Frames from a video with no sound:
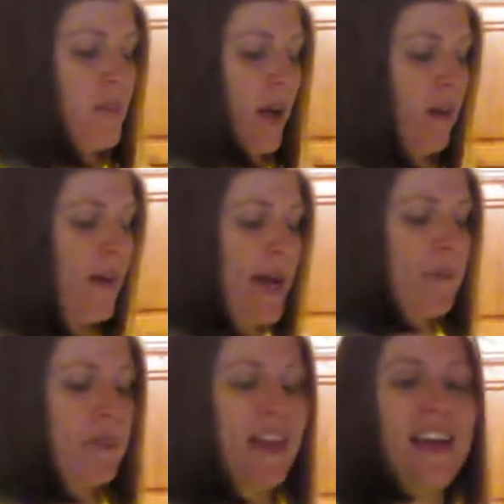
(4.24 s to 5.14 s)
All right,
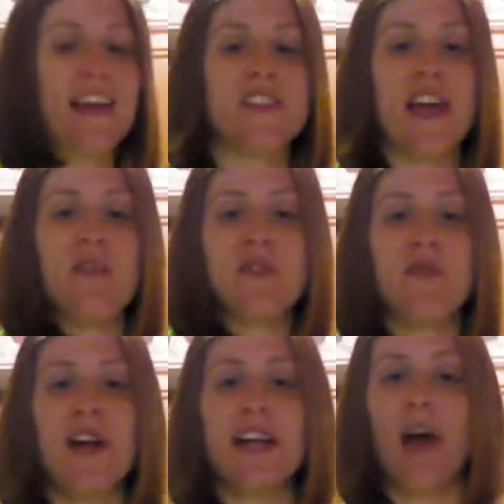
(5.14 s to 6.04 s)
so that was
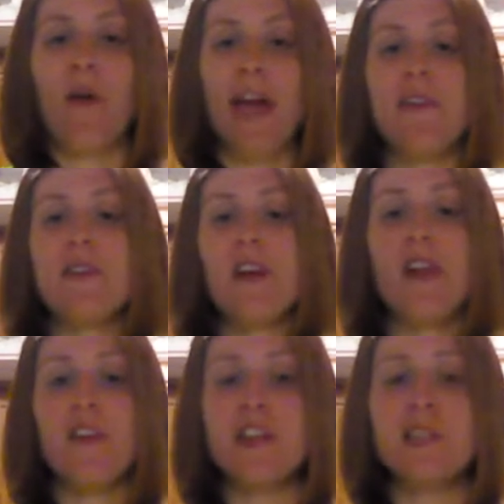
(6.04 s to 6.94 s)
fun. Now we have
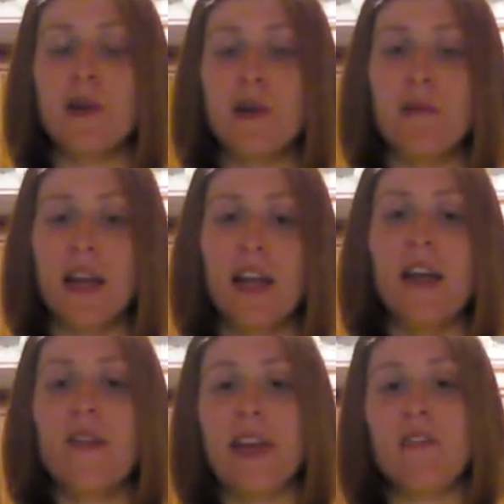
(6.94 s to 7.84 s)
another experiment
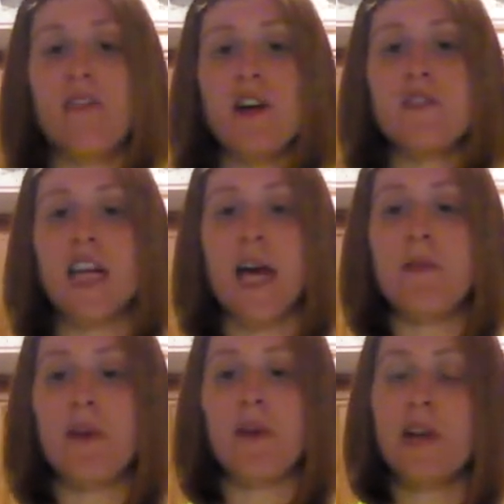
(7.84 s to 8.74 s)
that involves a
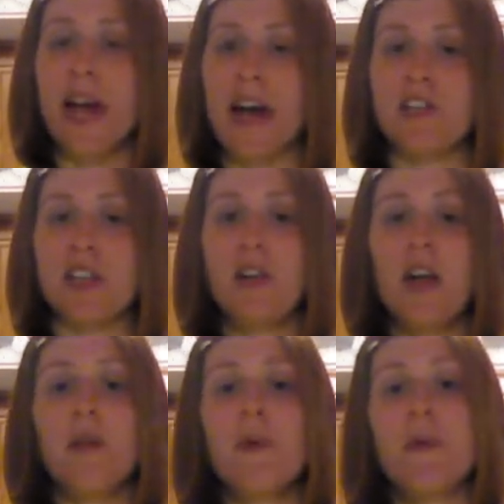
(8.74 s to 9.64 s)
chemical reaction,
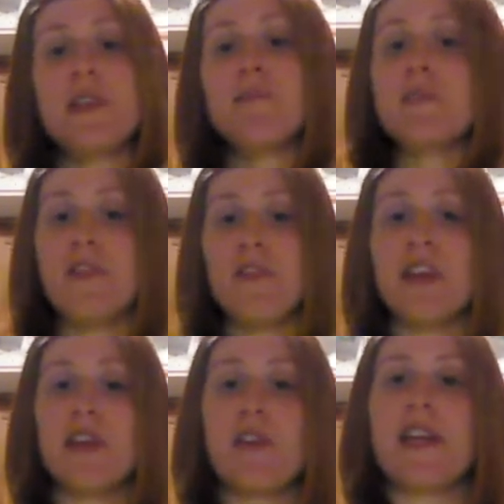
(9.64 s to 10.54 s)
but with some different
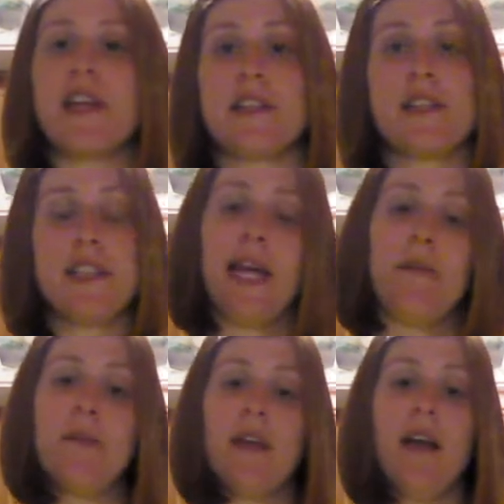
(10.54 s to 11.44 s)
ingredients today.
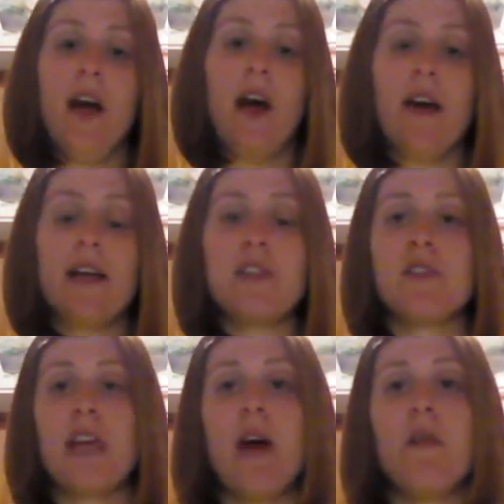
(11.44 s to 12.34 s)
All right, so
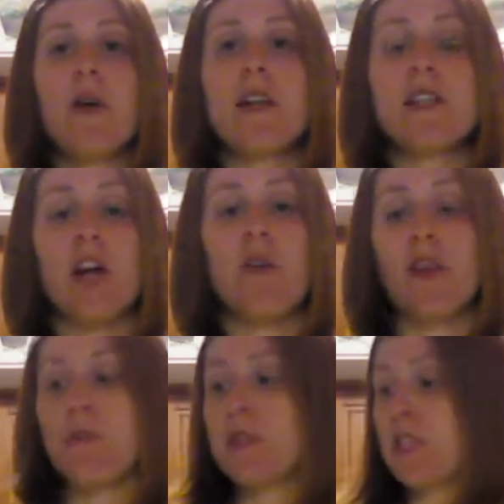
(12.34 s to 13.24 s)
now we're going to start with
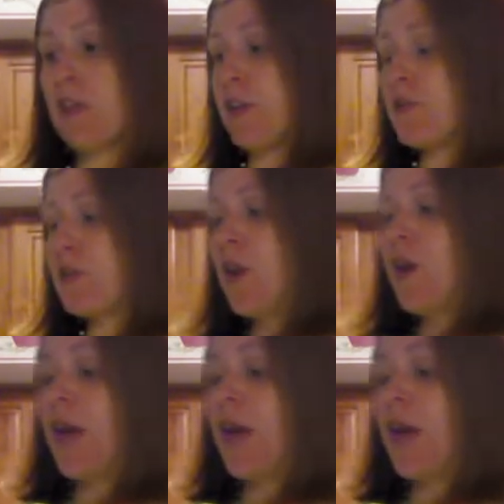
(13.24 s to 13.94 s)
our materials.